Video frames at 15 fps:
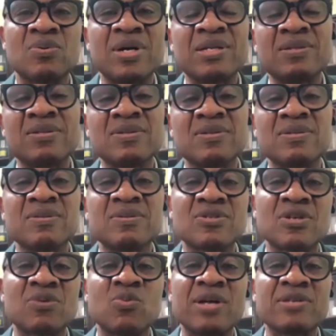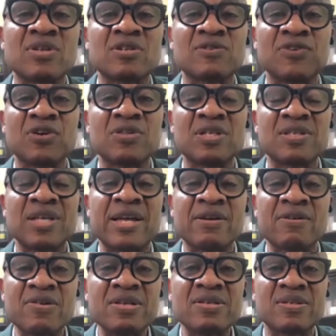when such fundings are
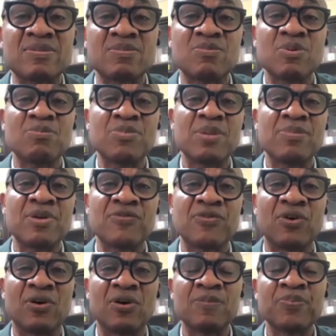increased, maybe for